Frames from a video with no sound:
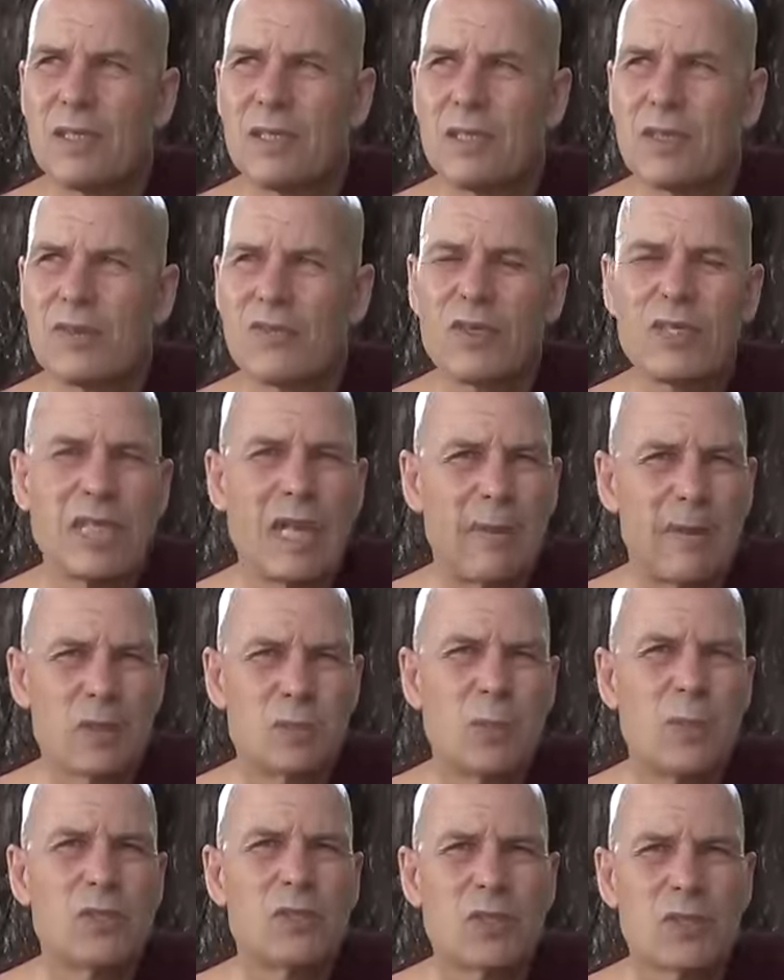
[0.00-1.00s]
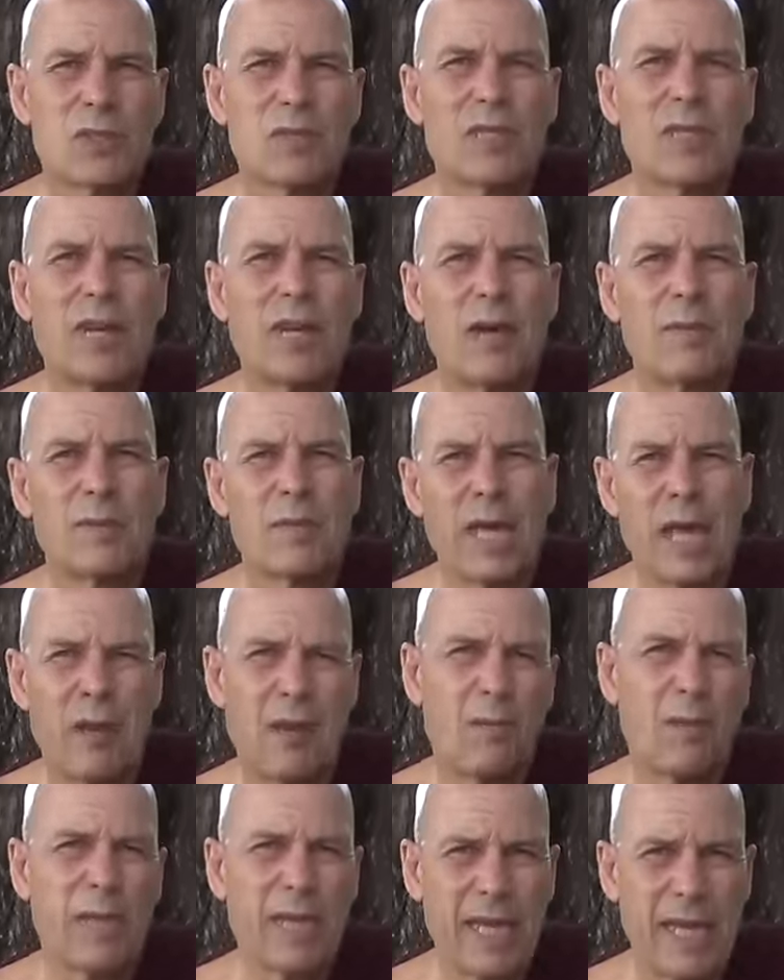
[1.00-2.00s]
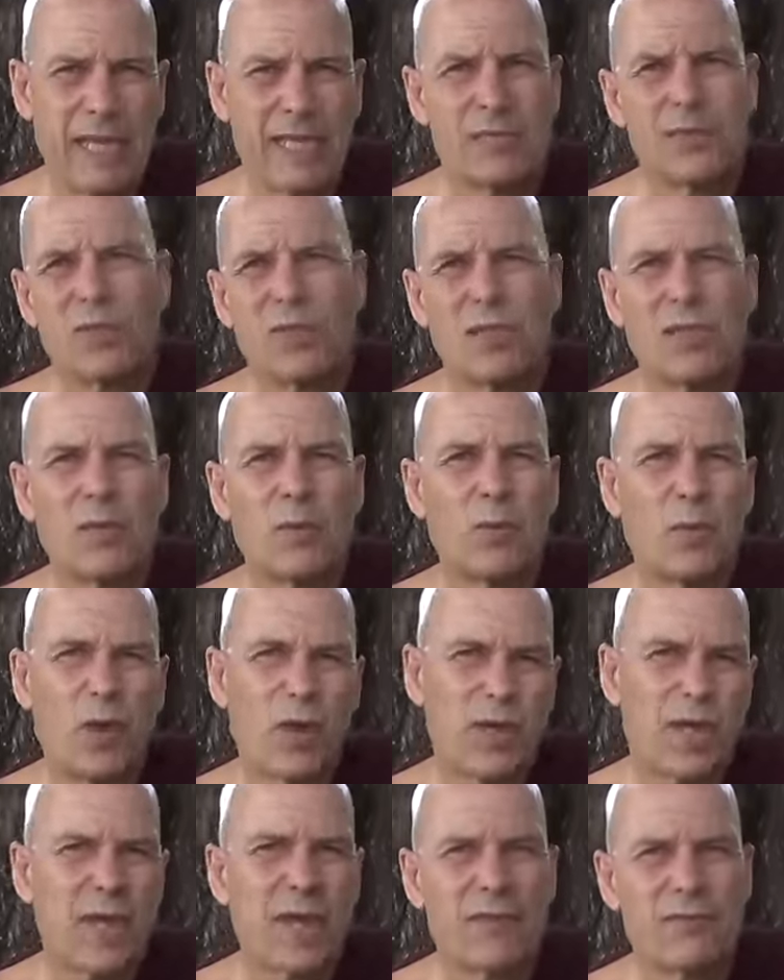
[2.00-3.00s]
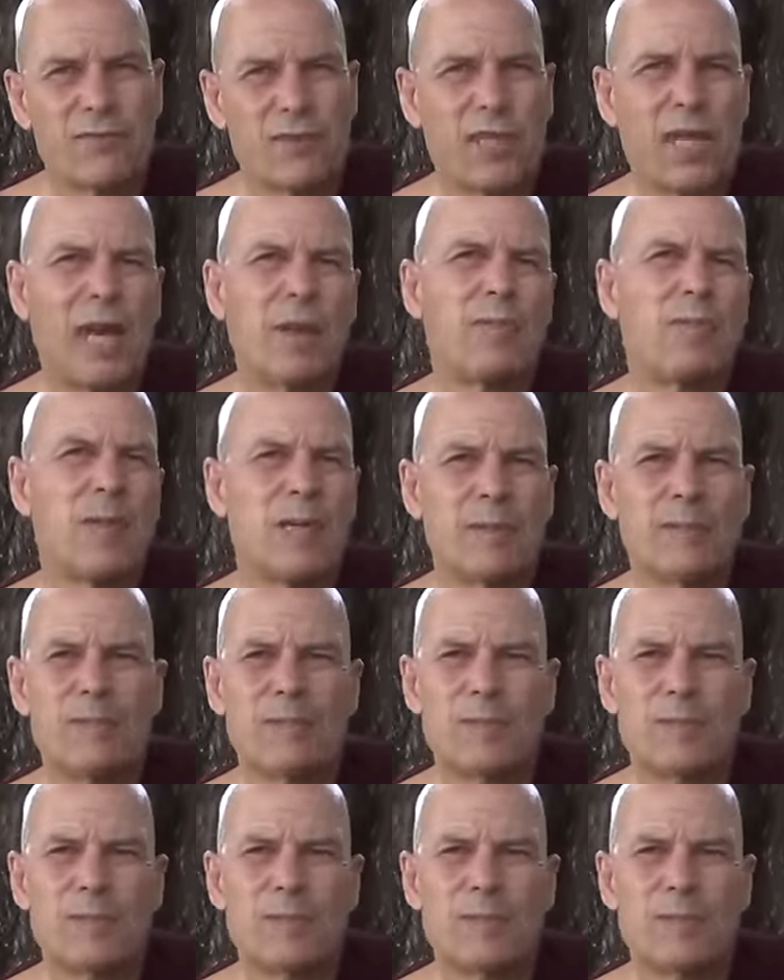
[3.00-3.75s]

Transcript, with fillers: three Dhamma speeches on karma mechanics, on the working of kamma.